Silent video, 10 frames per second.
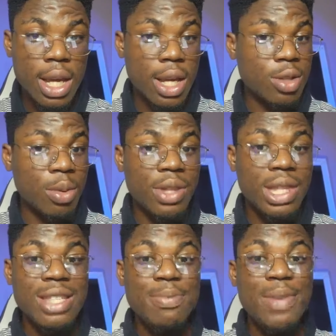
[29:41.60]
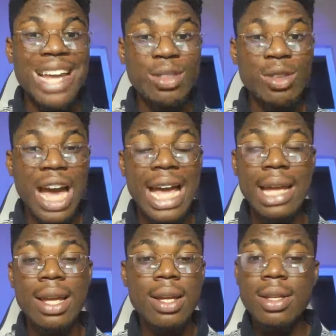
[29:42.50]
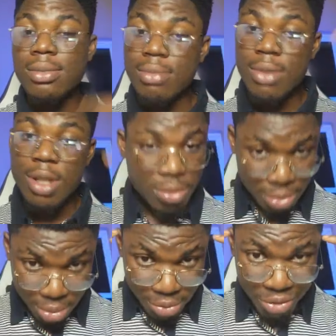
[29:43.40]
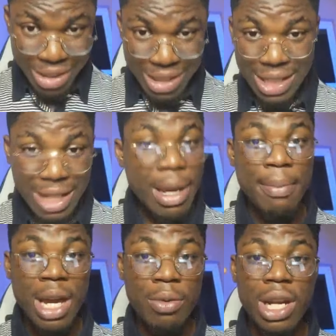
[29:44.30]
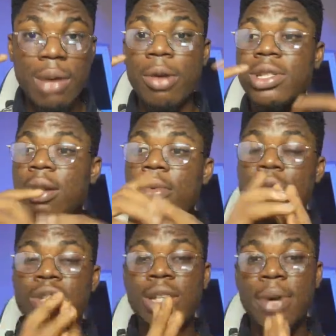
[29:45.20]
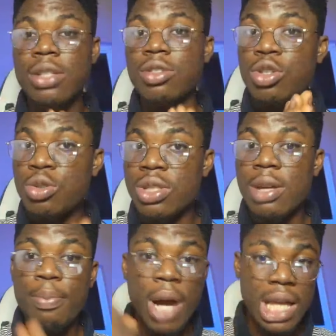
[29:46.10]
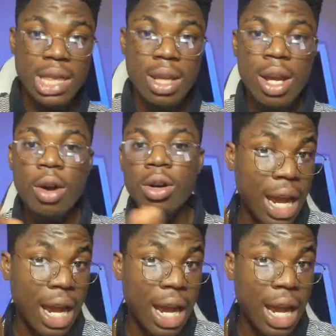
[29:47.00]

some of the things I reasoned in my mind when I was about to choose the path or the